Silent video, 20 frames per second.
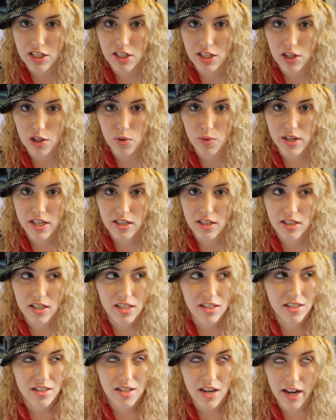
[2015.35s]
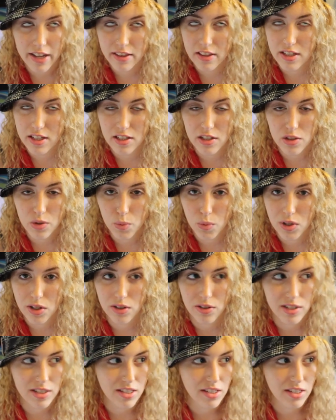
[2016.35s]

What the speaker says: to deal with, it's not the end of the world.